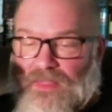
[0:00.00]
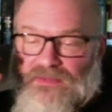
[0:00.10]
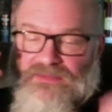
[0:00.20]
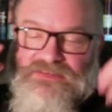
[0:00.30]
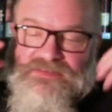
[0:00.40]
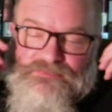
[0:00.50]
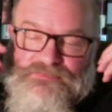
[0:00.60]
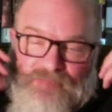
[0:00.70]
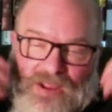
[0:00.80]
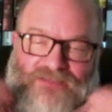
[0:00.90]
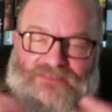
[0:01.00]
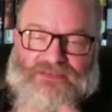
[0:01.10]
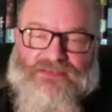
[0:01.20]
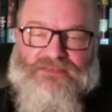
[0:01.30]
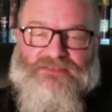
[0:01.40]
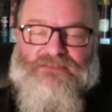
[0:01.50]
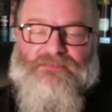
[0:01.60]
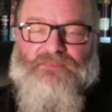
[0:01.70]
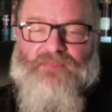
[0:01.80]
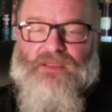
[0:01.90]
There's spiciness.
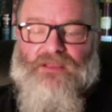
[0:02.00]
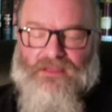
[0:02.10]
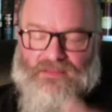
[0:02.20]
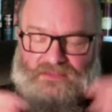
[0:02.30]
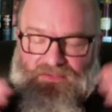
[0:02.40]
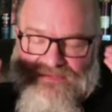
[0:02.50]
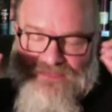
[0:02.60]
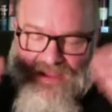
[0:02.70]
There's